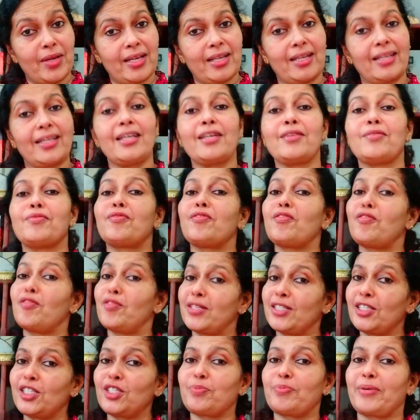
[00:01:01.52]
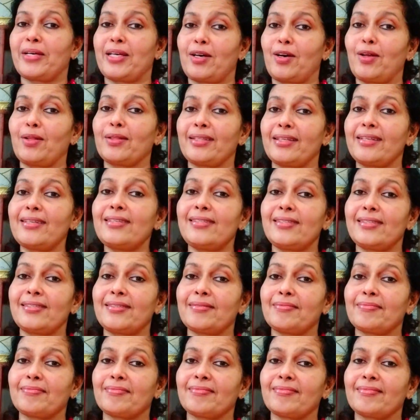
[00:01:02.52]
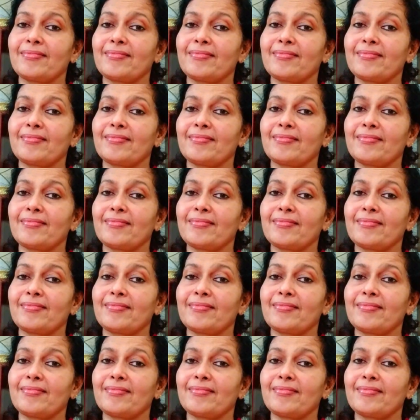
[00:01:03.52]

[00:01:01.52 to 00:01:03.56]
really influenced by all this?